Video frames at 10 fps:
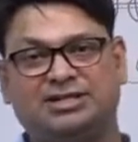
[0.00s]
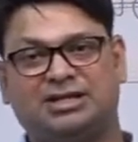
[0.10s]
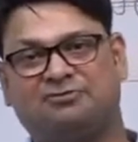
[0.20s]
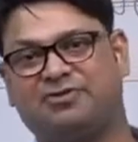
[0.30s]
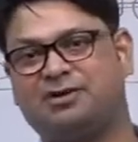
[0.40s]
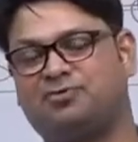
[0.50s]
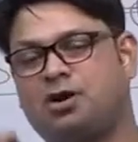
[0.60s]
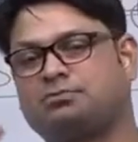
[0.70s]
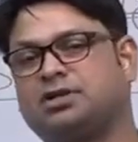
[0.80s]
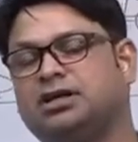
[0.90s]
is different
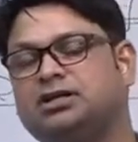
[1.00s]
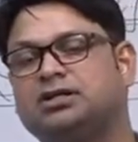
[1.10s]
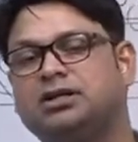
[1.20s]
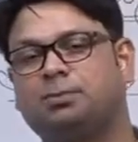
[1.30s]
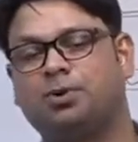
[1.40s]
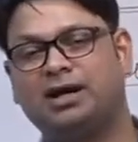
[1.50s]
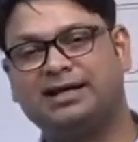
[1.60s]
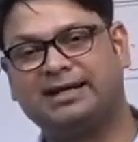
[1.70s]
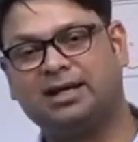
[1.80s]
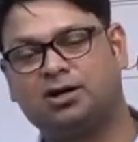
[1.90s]
from the
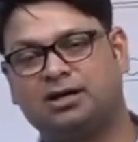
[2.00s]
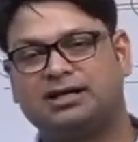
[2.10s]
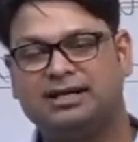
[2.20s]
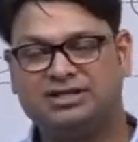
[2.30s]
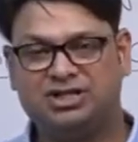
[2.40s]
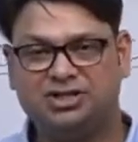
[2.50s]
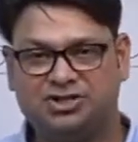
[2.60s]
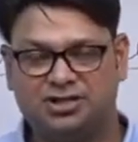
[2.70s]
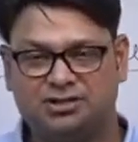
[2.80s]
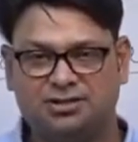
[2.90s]
political
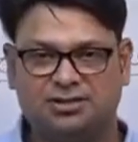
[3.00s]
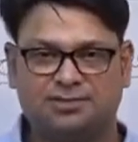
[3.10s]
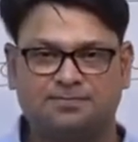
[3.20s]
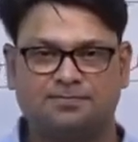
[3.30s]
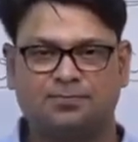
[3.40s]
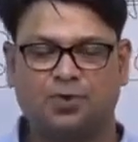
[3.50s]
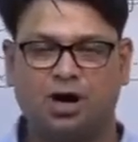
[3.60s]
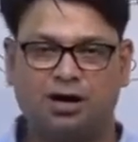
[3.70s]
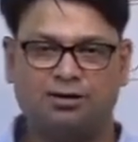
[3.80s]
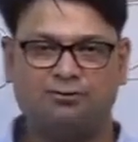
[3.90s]
organizations
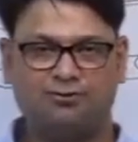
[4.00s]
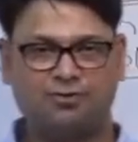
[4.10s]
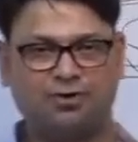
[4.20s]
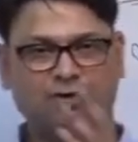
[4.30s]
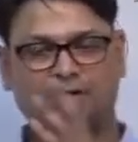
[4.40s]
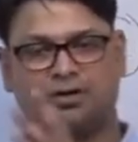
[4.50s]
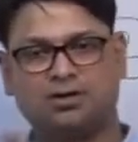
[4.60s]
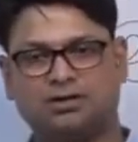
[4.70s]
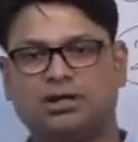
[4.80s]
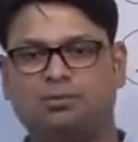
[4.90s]
of
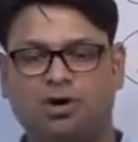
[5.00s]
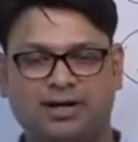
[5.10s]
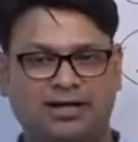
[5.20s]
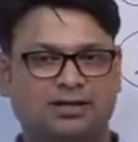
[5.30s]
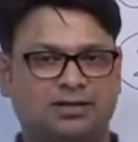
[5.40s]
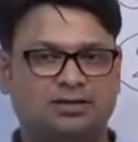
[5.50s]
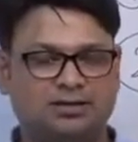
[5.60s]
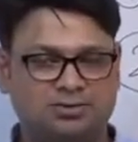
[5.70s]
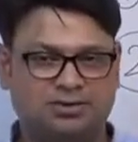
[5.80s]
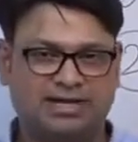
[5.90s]
the modern
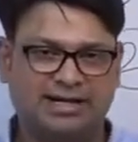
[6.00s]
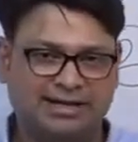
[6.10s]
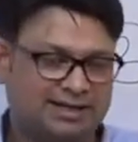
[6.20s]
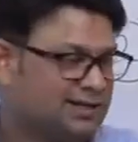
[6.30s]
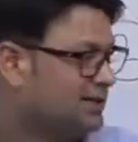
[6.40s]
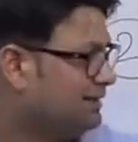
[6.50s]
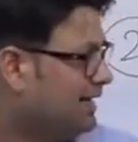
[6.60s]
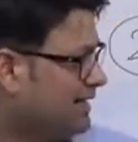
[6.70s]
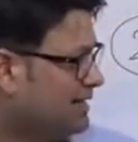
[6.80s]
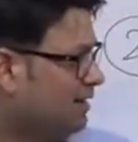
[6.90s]
society.
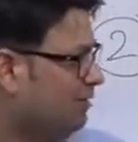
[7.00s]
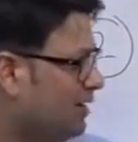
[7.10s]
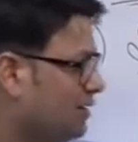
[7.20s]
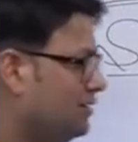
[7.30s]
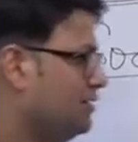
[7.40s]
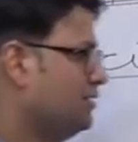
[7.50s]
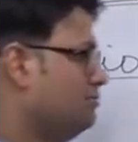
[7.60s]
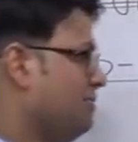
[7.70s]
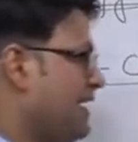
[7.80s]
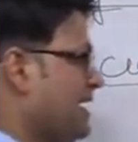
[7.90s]
That is our
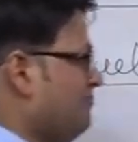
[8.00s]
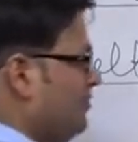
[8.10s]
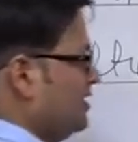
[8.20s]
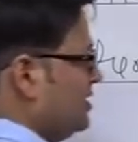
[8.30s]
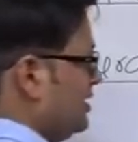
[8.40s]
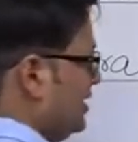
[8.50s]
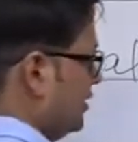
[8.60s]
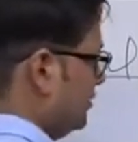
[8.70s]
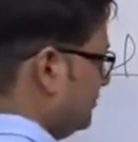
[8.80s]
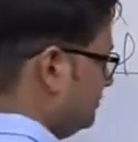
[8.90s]
main emphasis
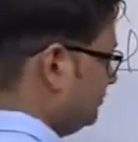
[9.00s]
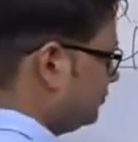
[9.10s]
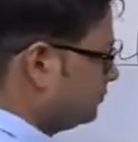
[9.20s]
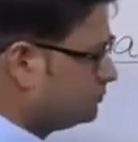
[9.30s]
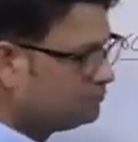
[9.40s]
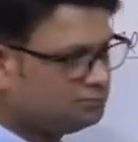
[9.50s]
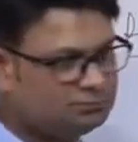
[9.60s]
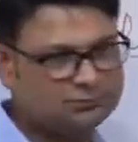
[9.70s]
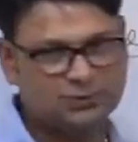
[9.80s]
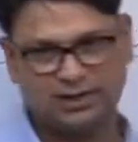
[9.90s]
here,
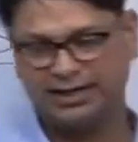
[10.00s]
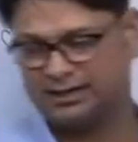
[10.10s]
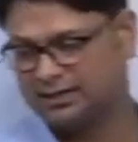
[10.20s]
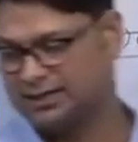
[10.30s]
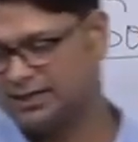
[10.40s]
right?